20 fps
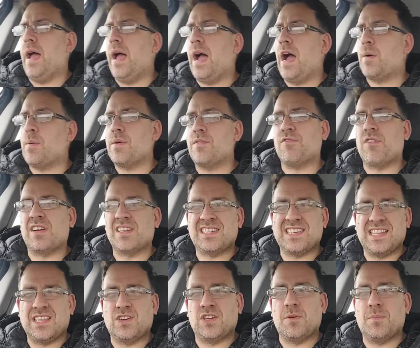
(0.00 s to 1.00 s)
However, I
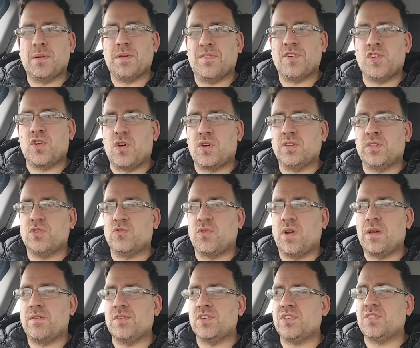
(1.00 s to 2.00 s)
still got a bit of a knock on the
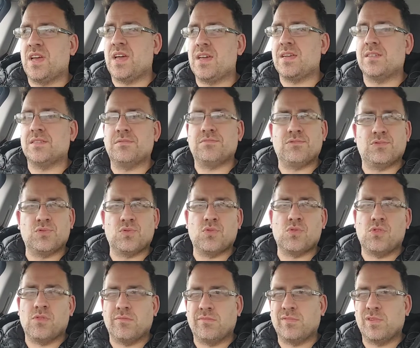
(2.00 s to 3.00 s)
driver's side,
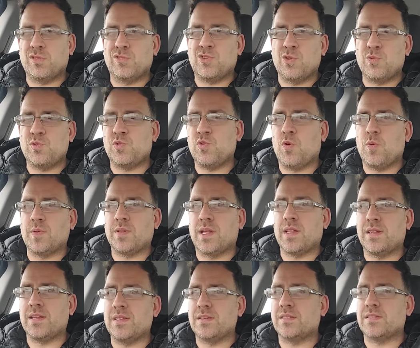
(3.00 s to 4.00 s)
so I'm not too sure what
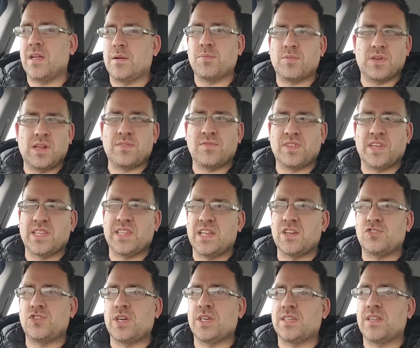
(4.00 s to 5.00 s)
that is. I'm going to have to get
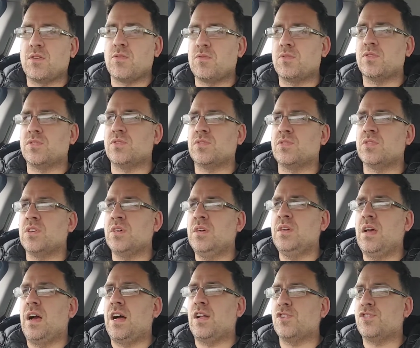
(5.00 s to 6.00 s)
that checked out, because
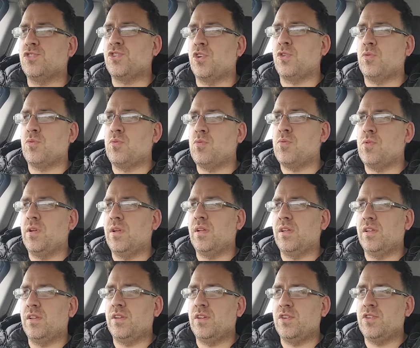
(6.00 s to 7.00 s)
I do
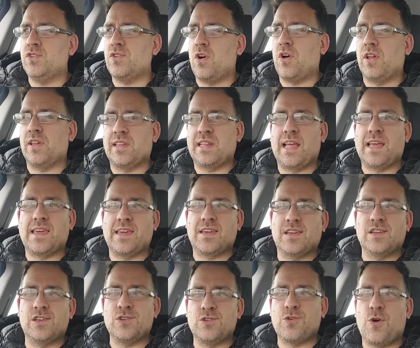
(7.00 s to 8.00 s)
not like
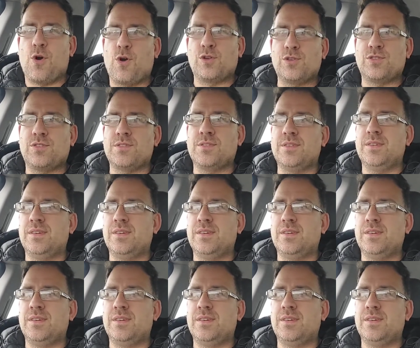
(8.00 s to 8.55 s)
knocks.